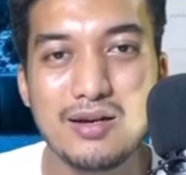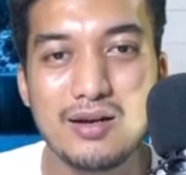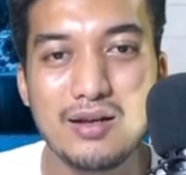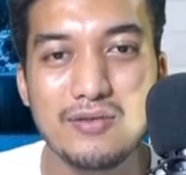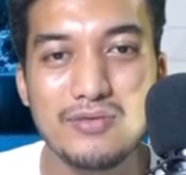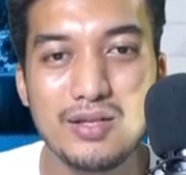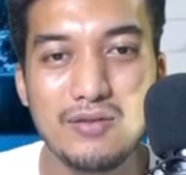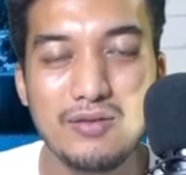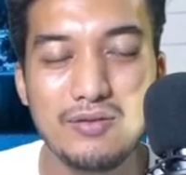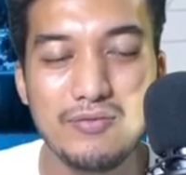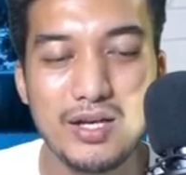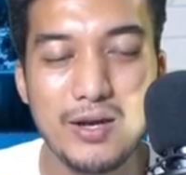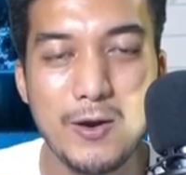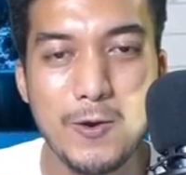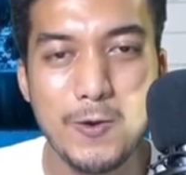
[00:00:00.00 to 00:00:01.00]
of the
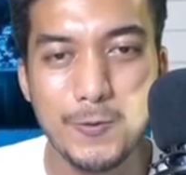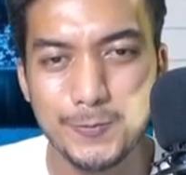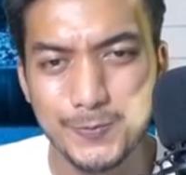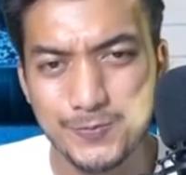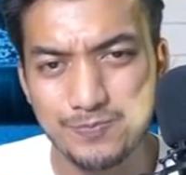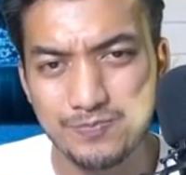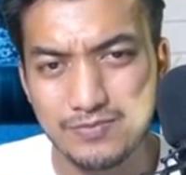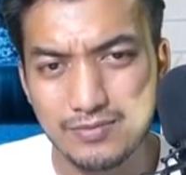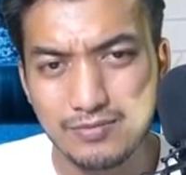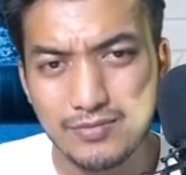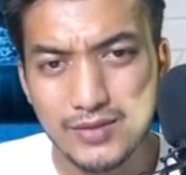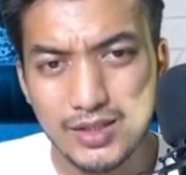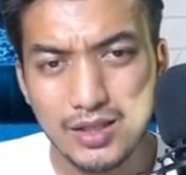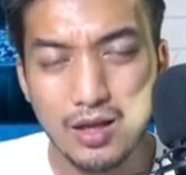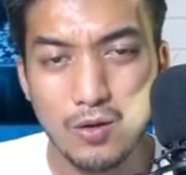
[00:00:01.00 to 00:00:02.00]
video
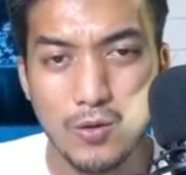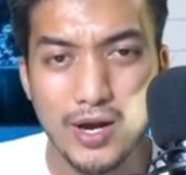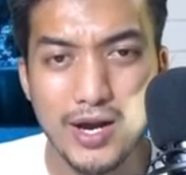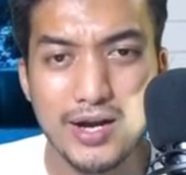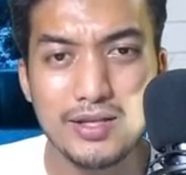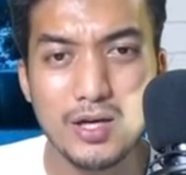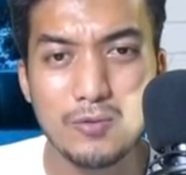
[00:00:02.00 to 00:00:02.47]
where there